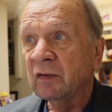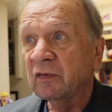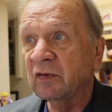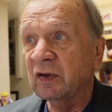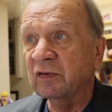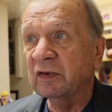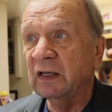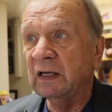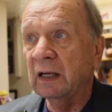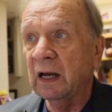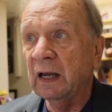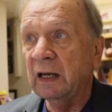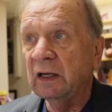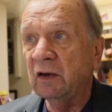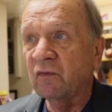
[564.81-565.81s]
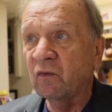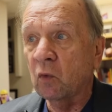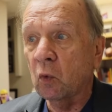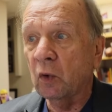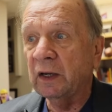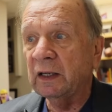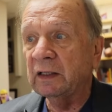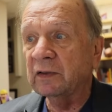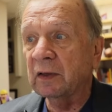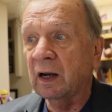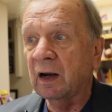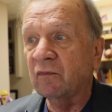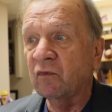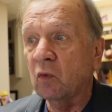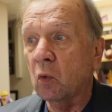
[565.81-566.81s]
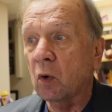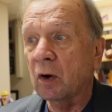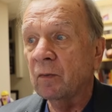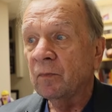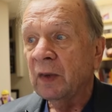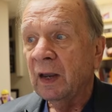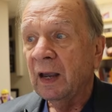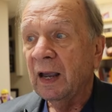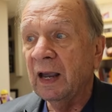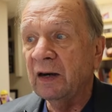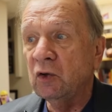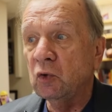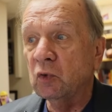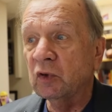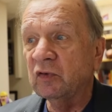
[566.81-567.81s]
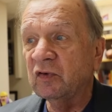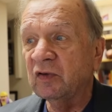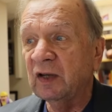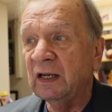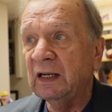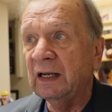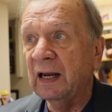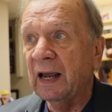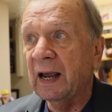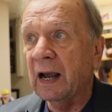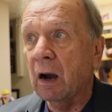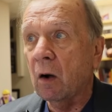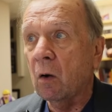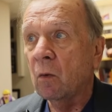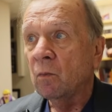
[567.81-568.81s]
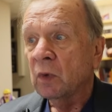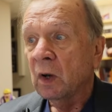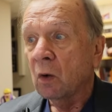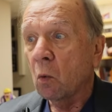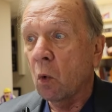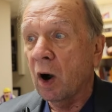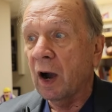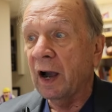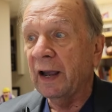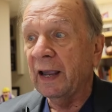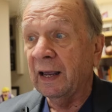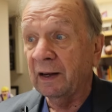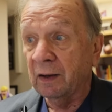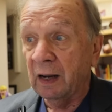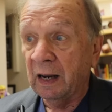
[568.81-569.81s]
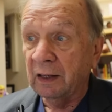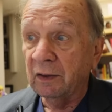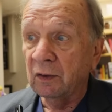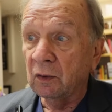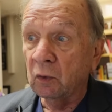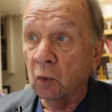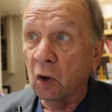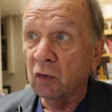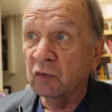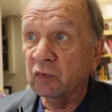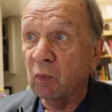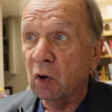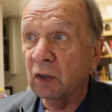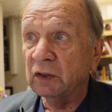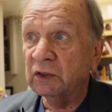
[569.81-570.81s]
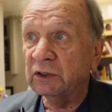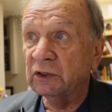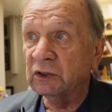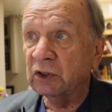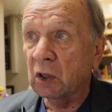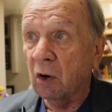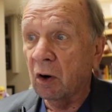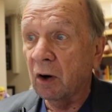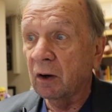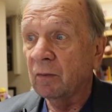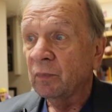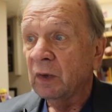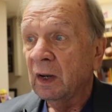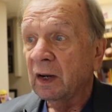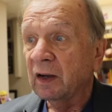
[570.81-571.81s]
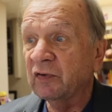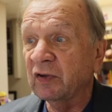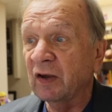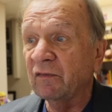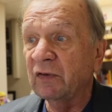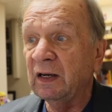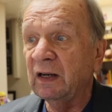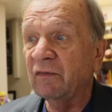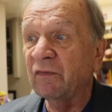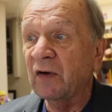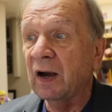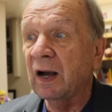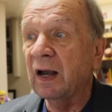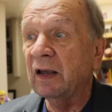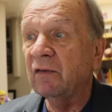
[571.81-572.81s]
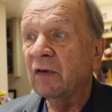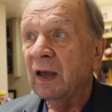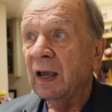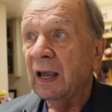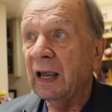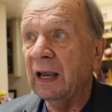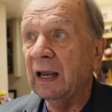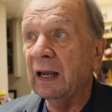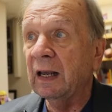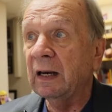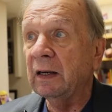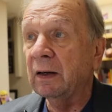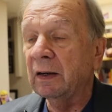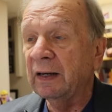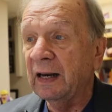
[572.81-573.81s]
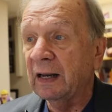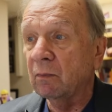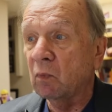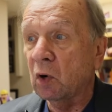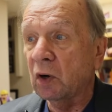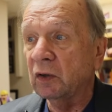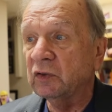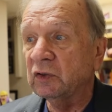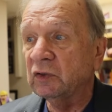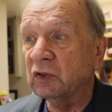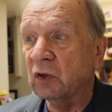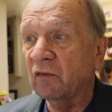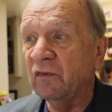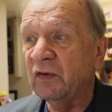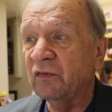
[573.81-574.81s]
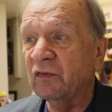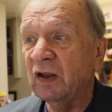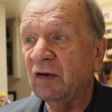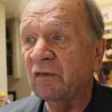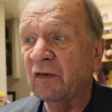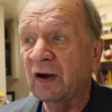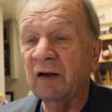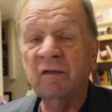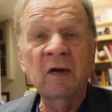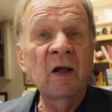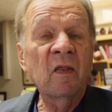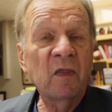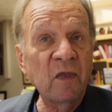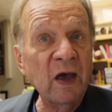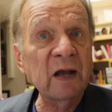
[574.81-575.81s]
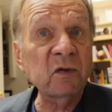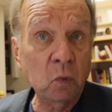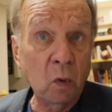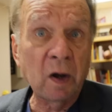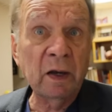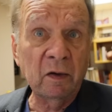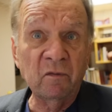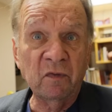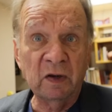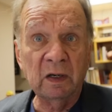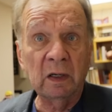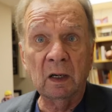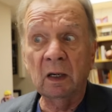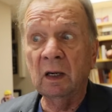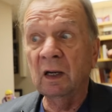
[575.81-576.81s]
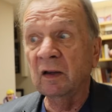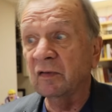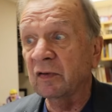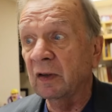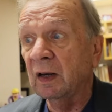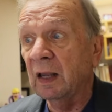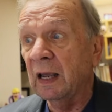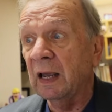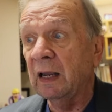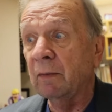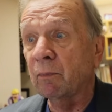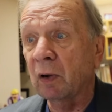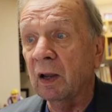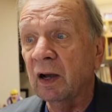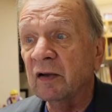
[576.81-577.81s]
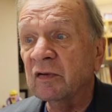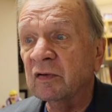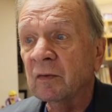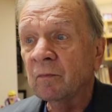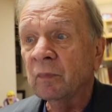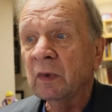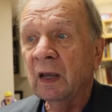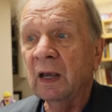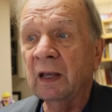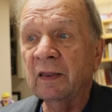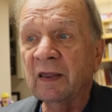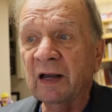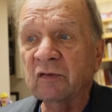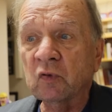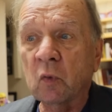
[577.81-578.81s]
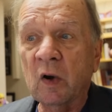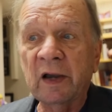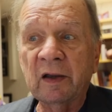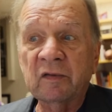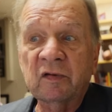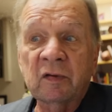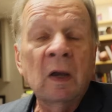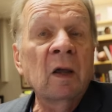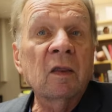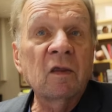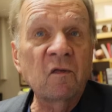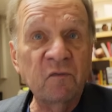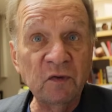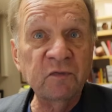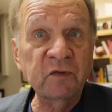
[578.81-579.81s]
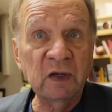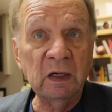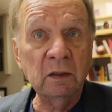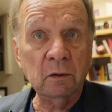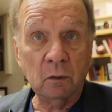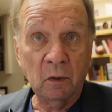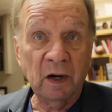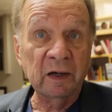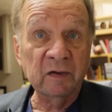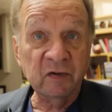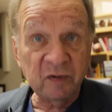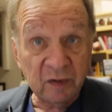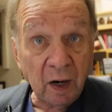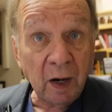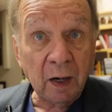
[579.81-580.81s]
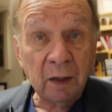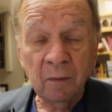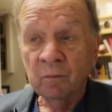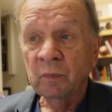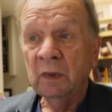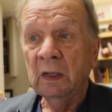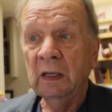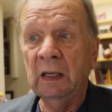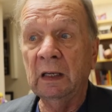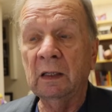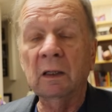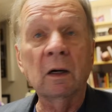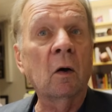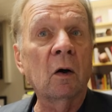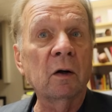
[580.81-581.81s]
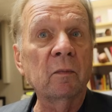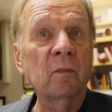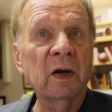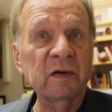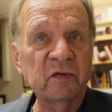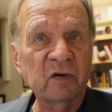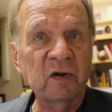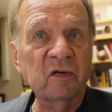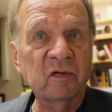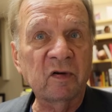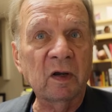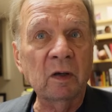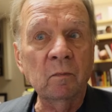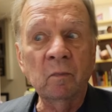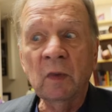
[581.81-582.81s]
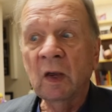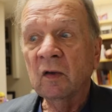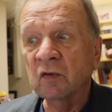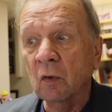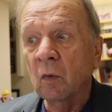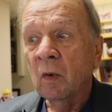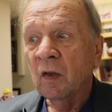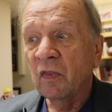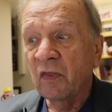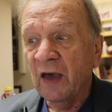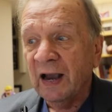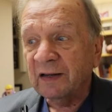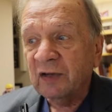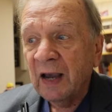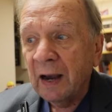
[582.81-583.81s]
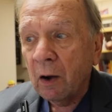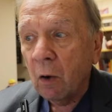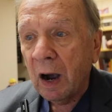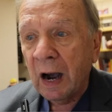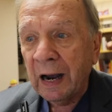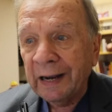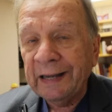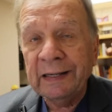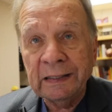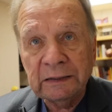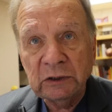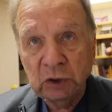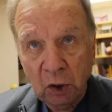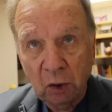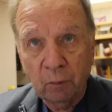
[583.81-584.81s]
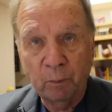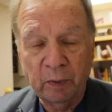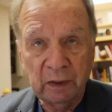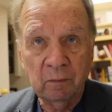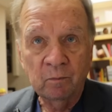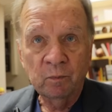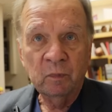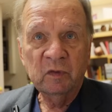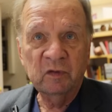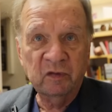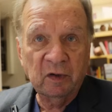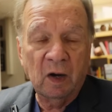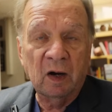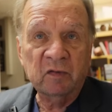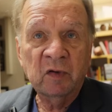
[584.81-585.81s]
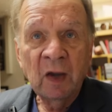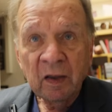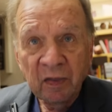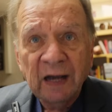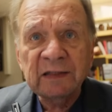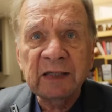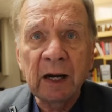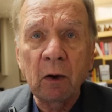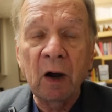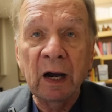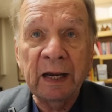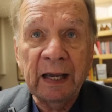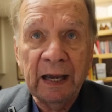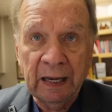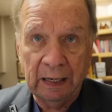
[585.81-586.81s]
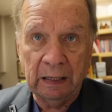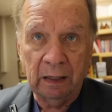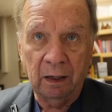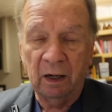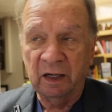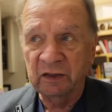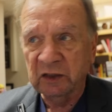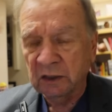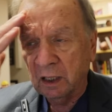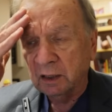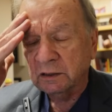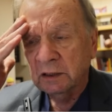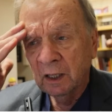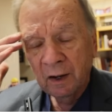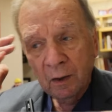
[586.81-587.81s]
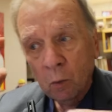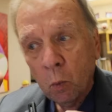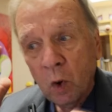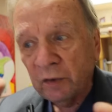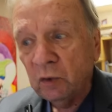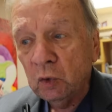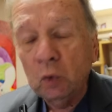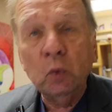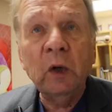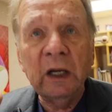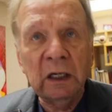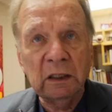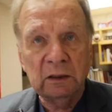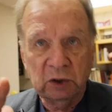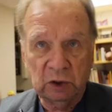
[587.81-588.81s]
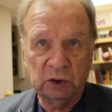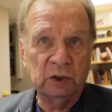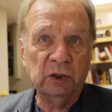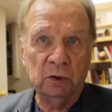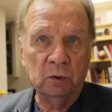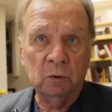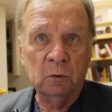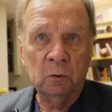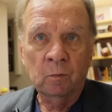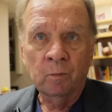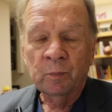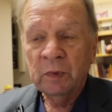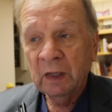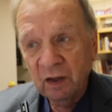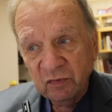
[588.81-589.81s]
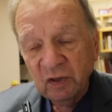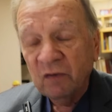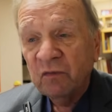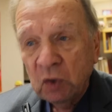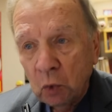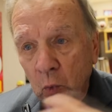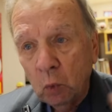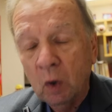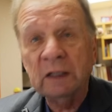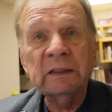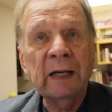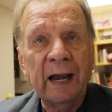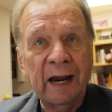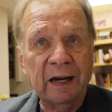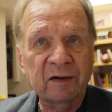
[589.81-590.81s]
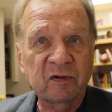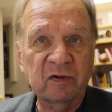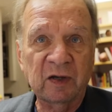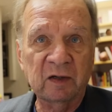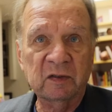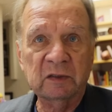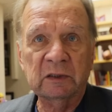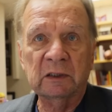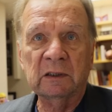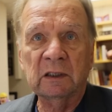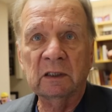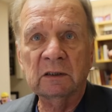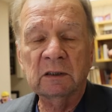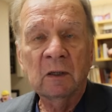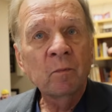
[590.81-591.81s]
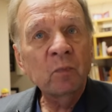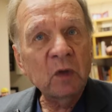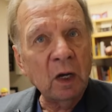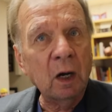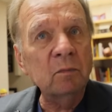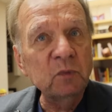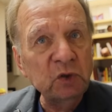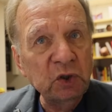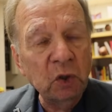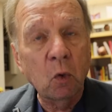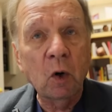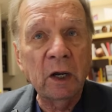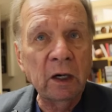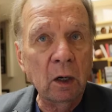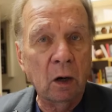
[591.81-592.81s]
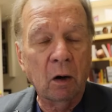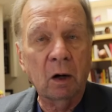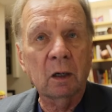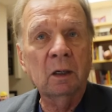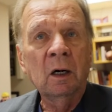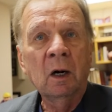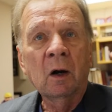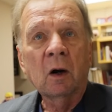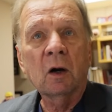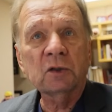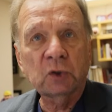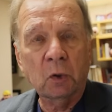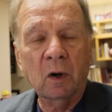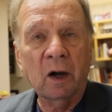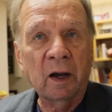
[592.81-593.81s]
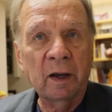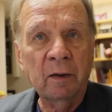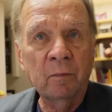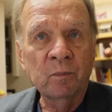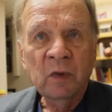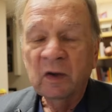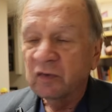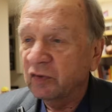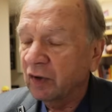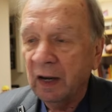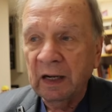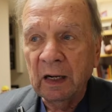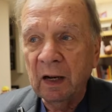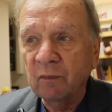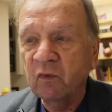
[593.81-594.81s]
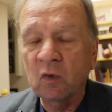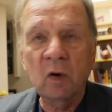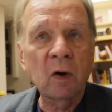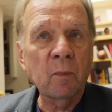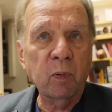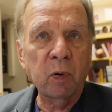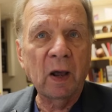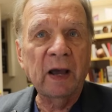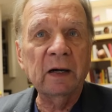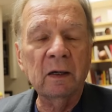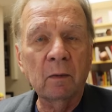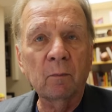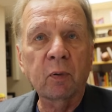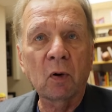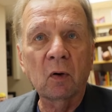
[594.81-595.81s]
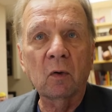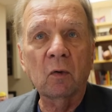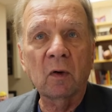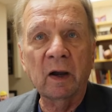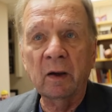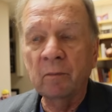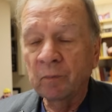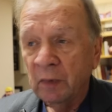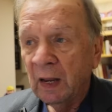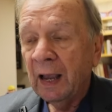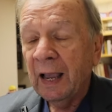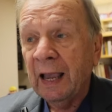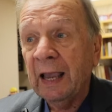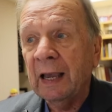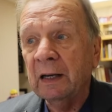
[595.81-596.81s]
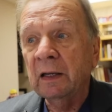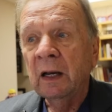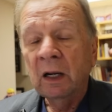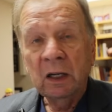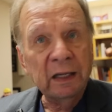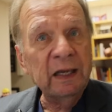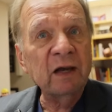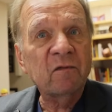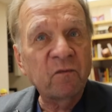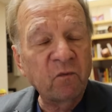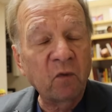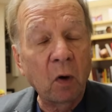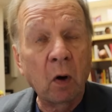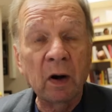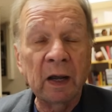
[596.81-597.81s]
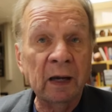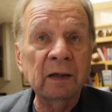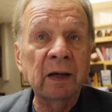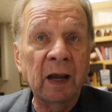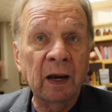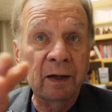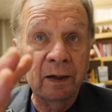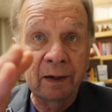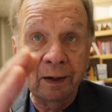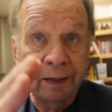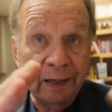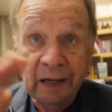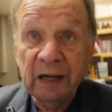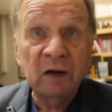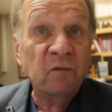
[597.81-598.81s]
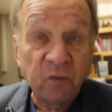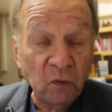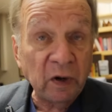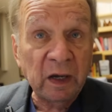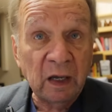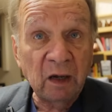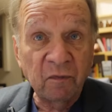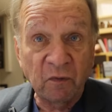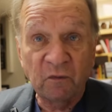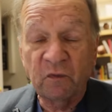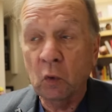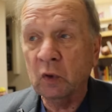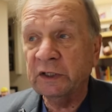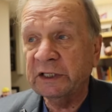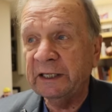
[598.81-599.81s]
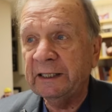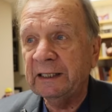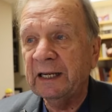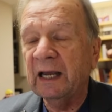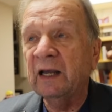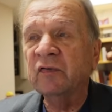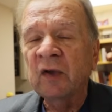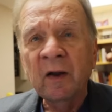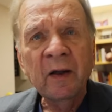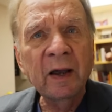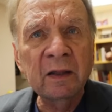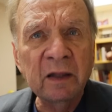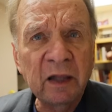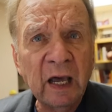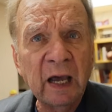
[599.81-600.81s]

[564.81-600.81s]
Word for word: 69 to 44. And you can see now why, and, and gross margins are 75 and net margins are 55. That's why NVIDIA is an A plus, and that's why it's the 15th ranked stock in on my cheat sheet. So that's how I interpret stocks. That's how I analyze stocks. And what you need to do is if you want access to this, come join our our tribe, sign up for our platinum program, and get uh, and and get it free for 14 days, and